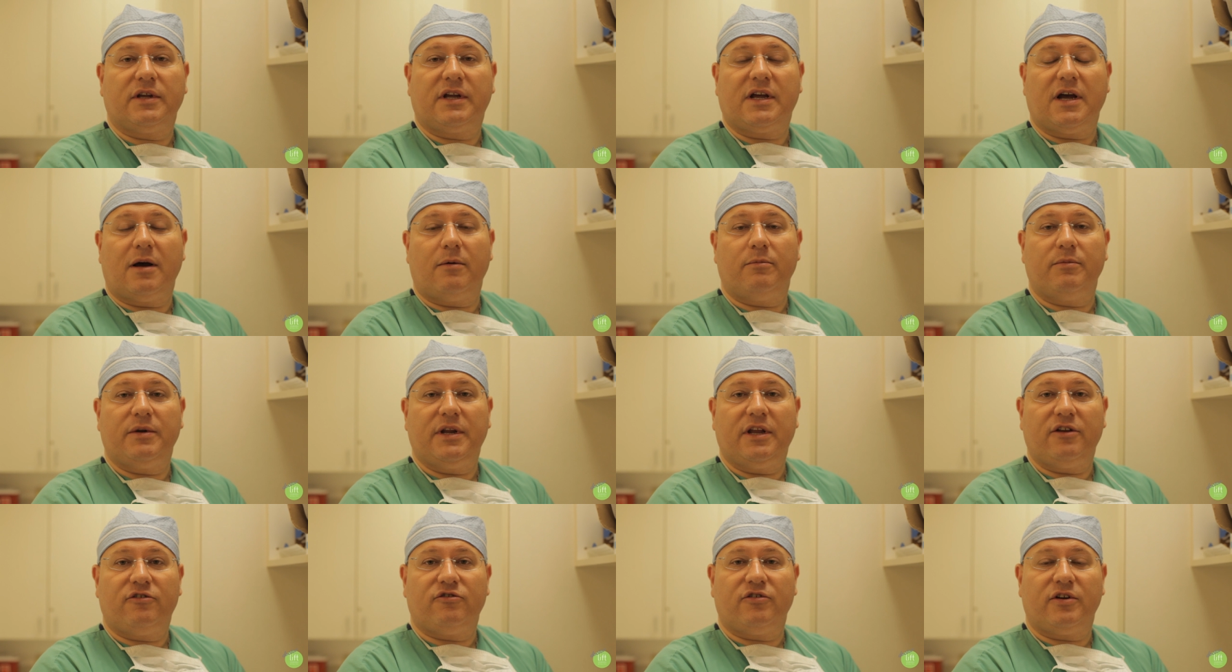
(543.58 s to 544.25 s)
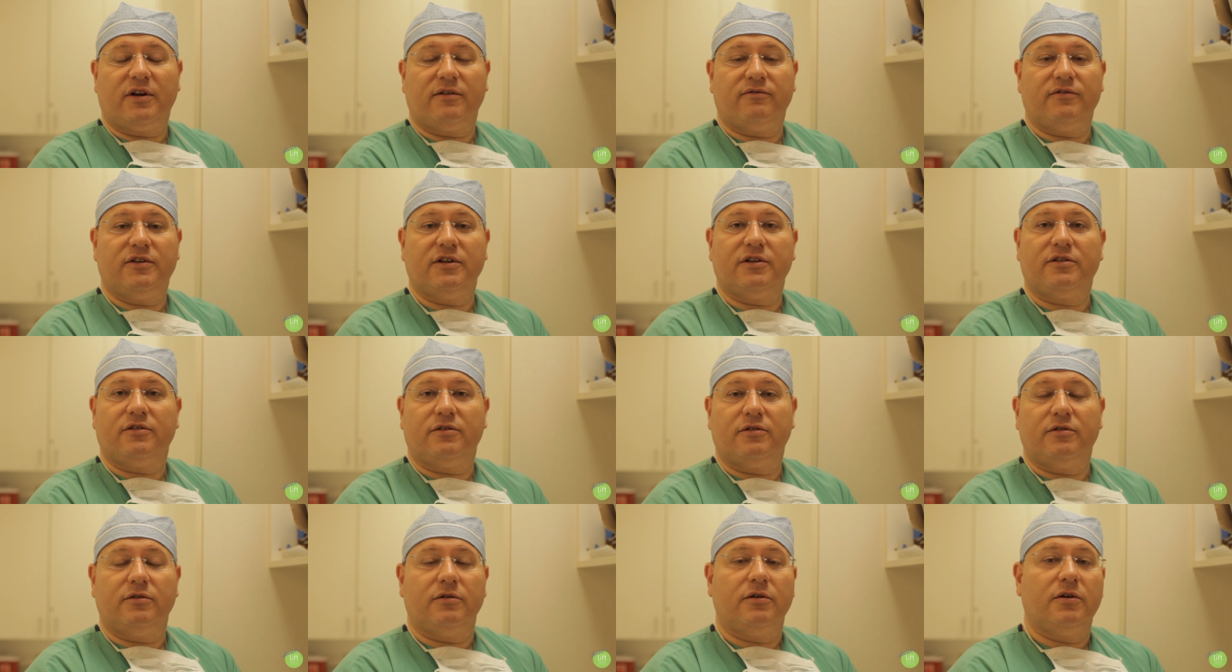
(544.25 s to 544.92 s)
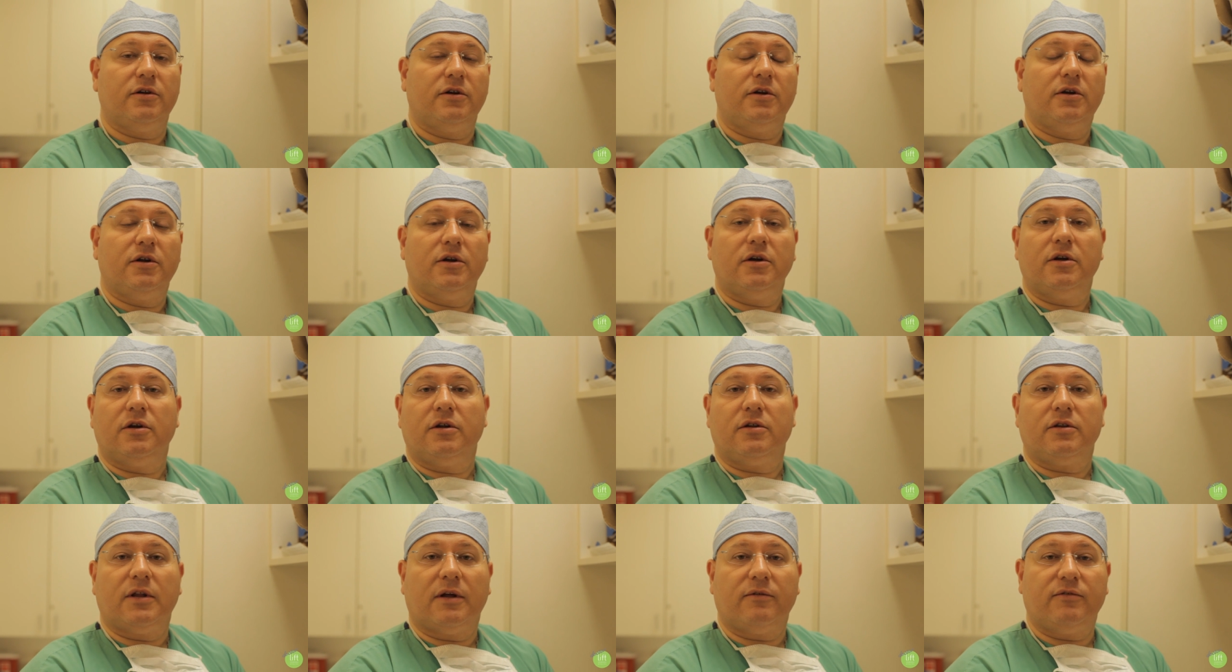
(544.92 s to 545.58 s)
the combination of
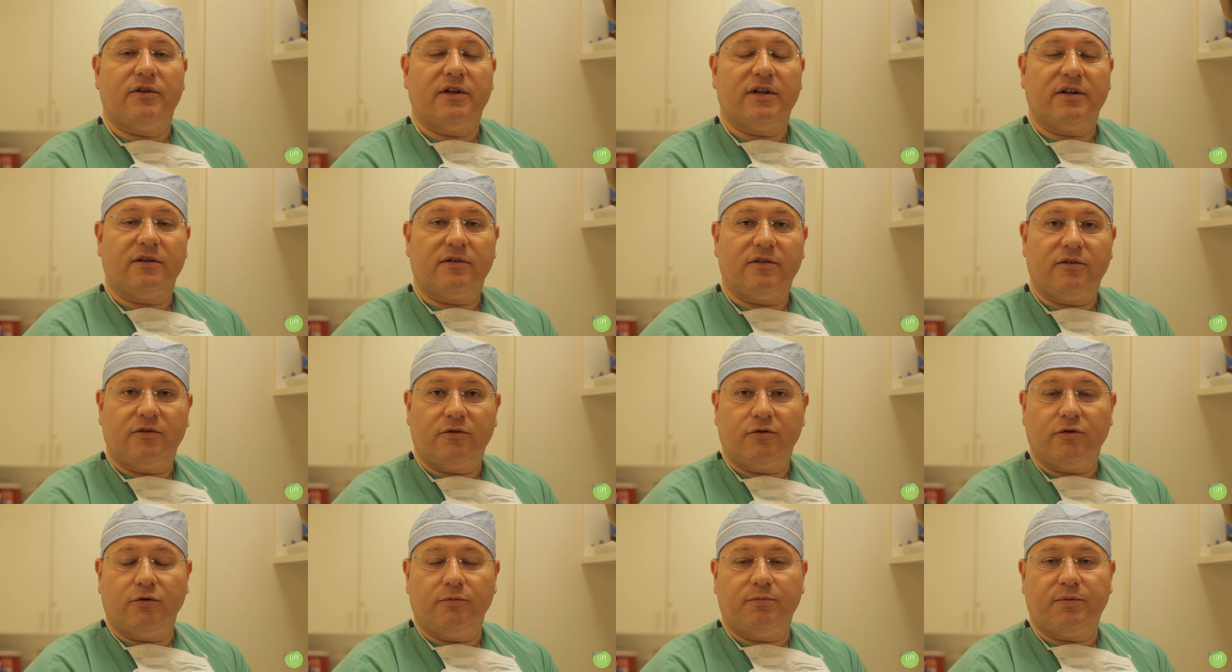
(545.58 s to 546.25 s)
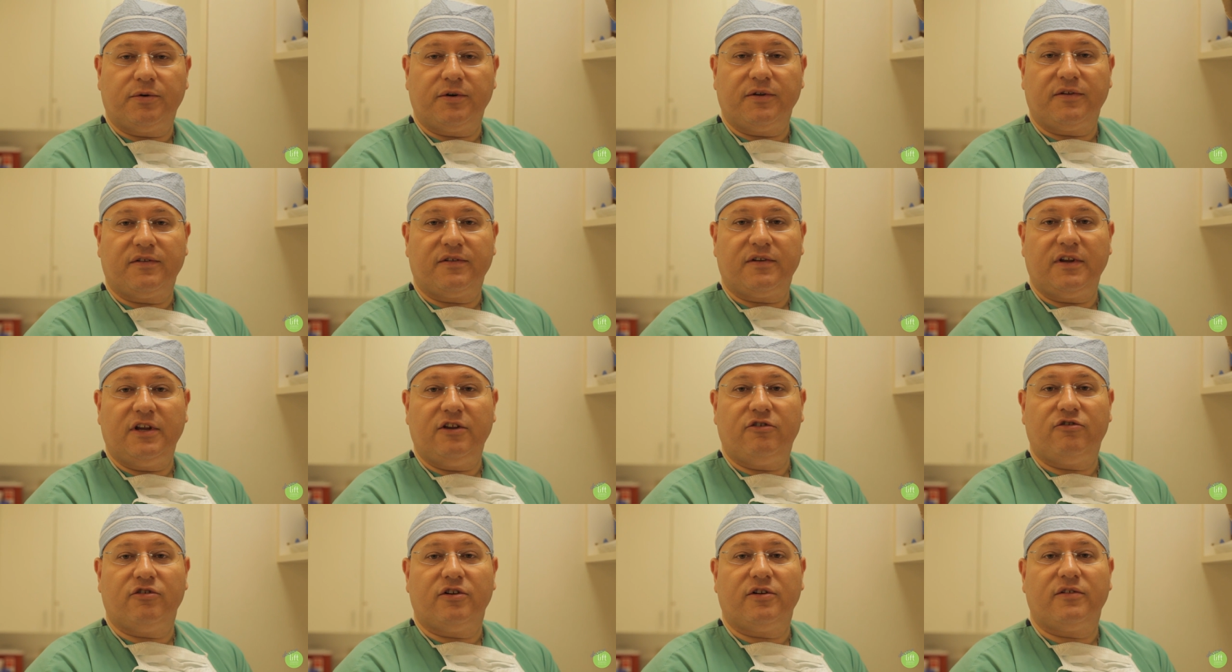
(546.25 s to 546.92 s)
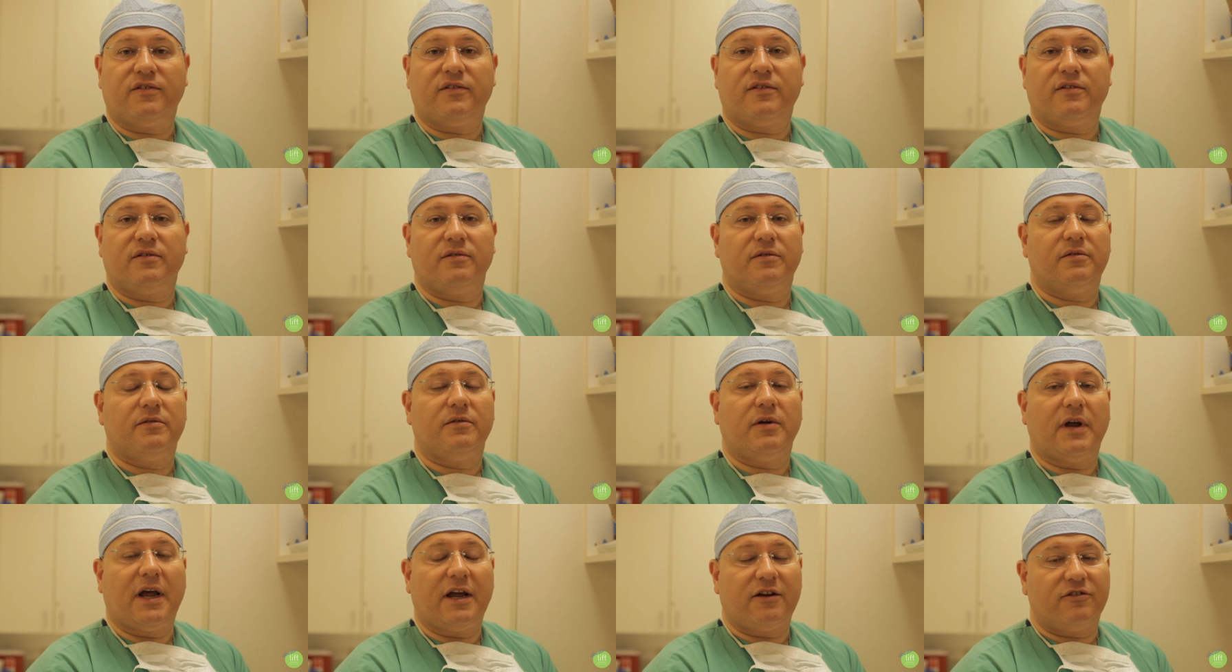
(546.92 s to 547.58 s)
the two procedures,
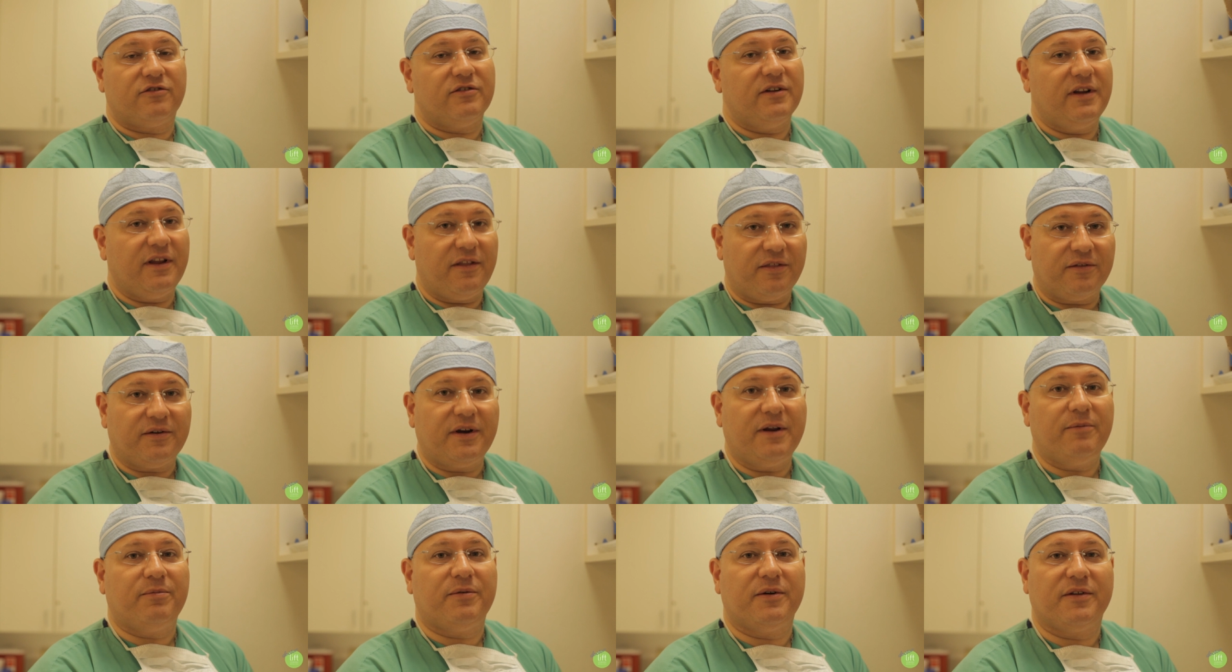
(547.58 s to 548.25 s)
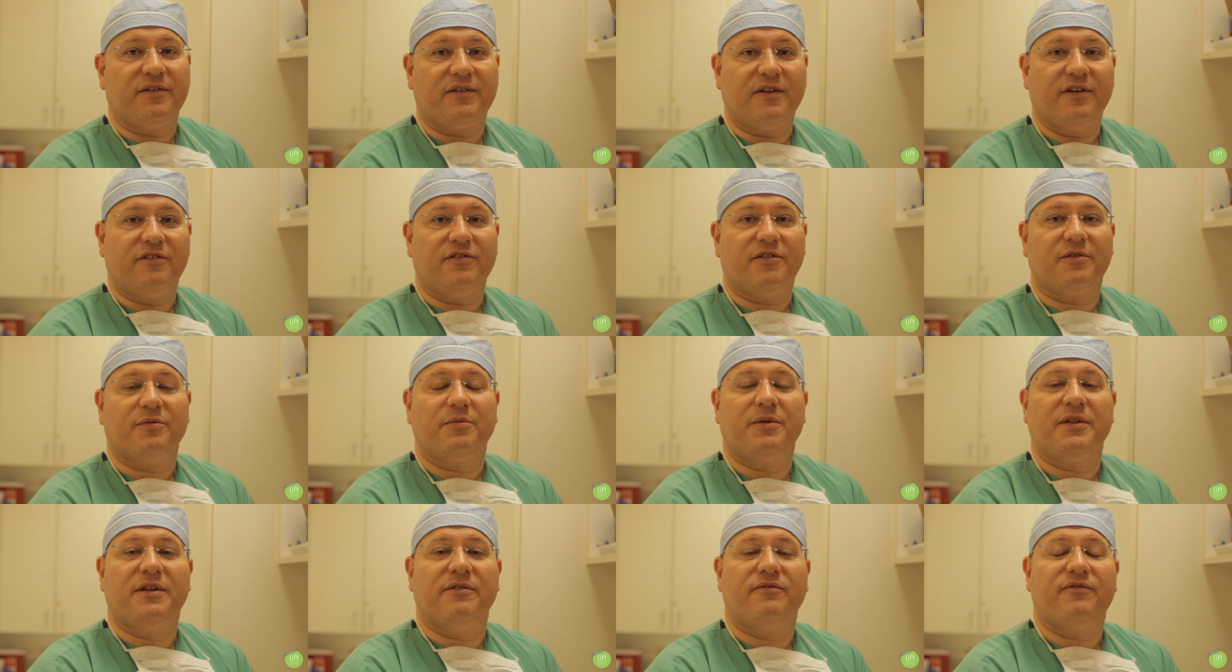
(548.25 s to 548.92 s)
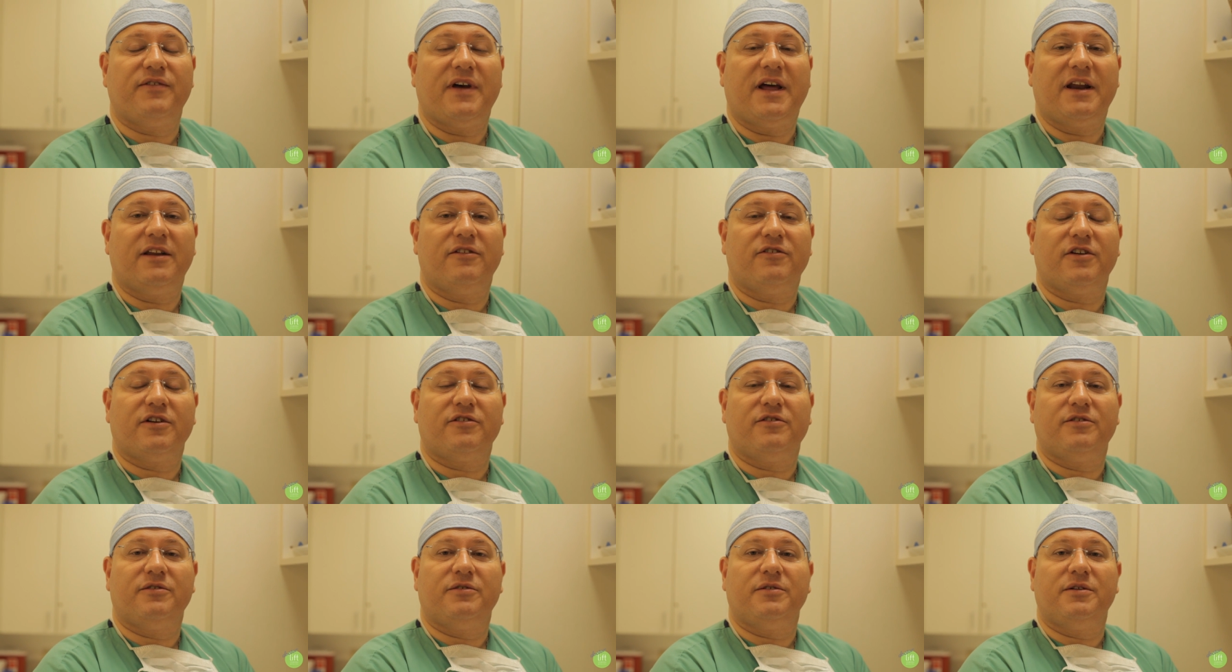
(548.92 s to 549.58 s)
actually 3 procedures with the fat
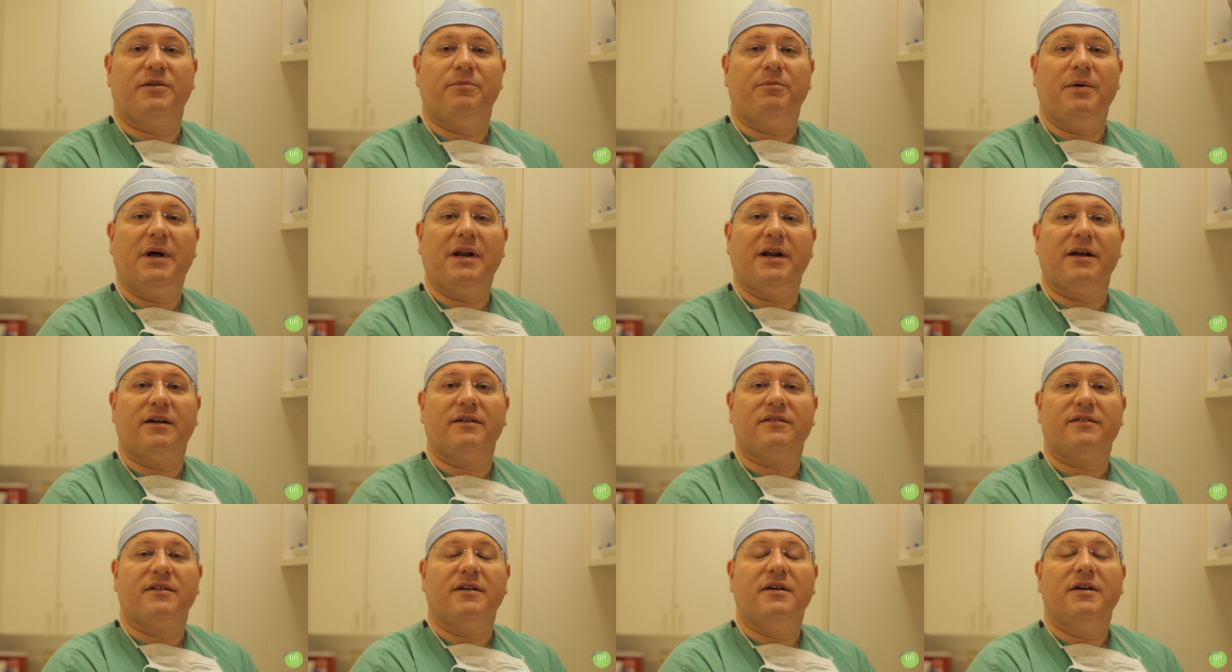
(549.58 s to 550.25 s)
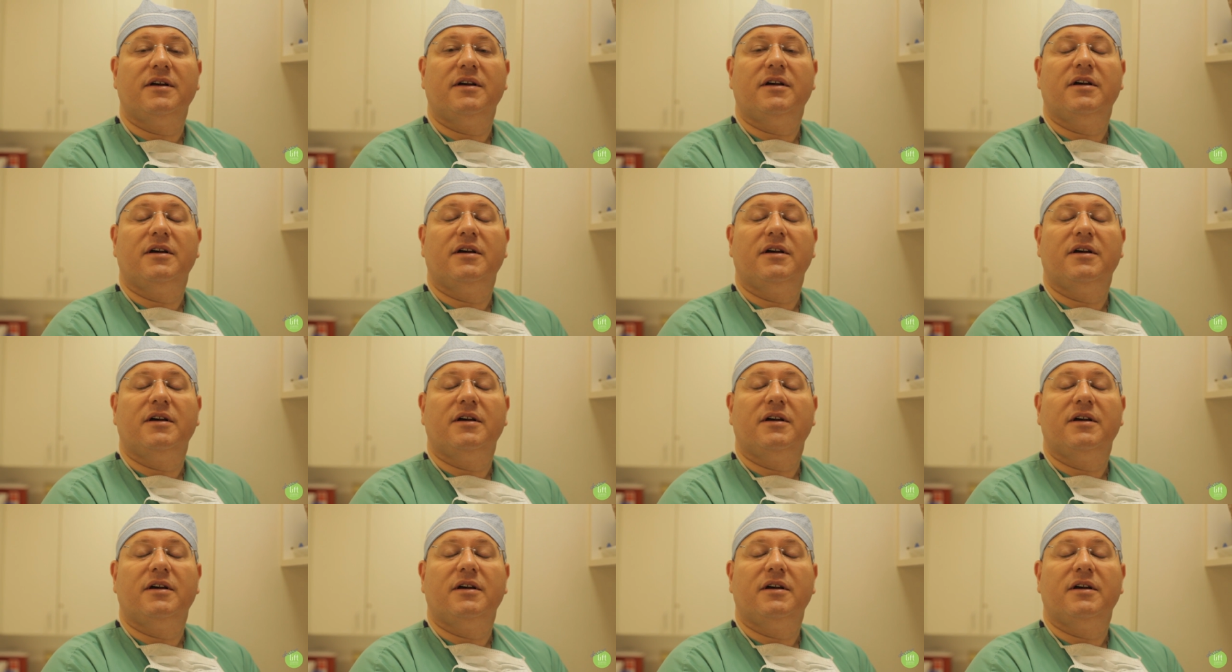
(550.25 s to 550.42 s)
injection to the buttocks,